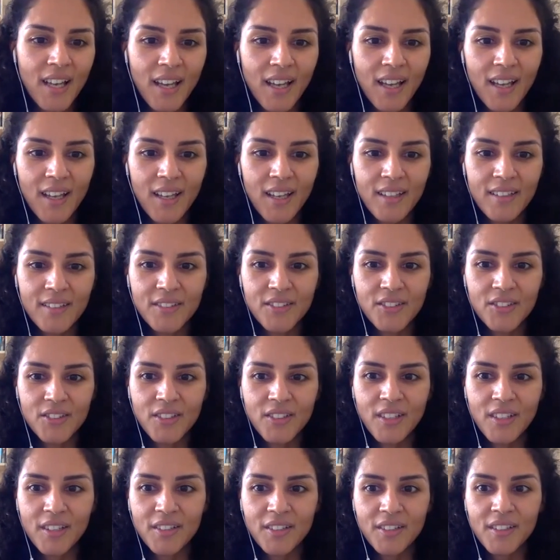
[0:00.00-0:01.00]
And
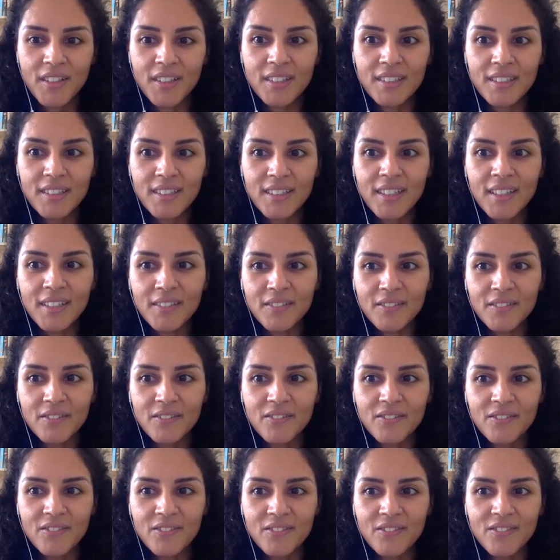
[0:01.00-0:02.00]
then, yeah.
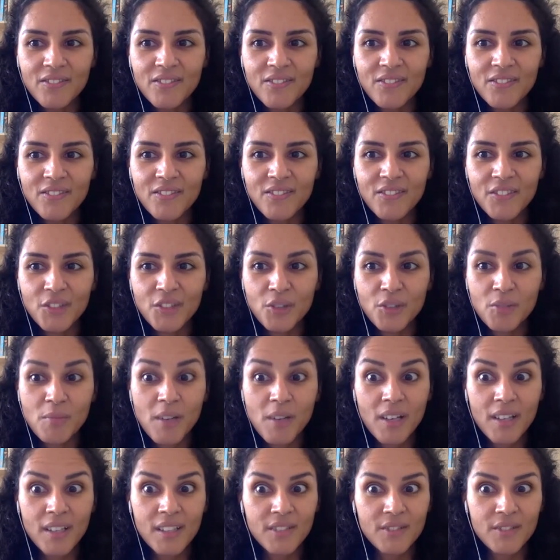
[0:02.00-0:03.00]
So
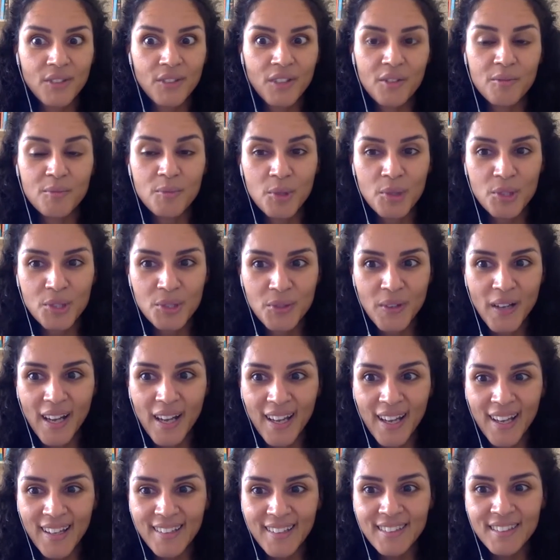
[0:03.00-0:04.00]
Mark, if you have more to
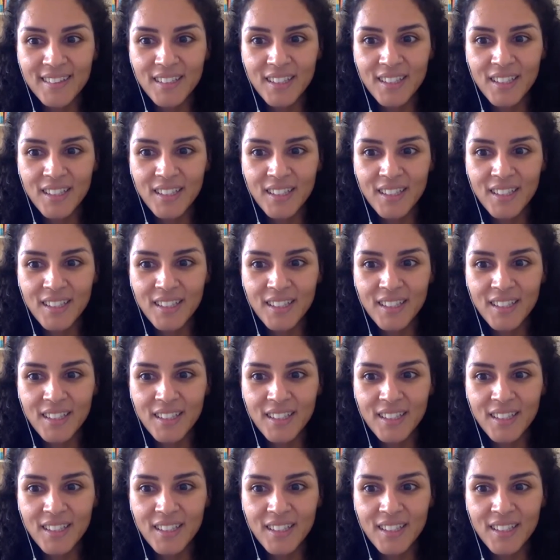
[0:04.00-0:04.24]
add.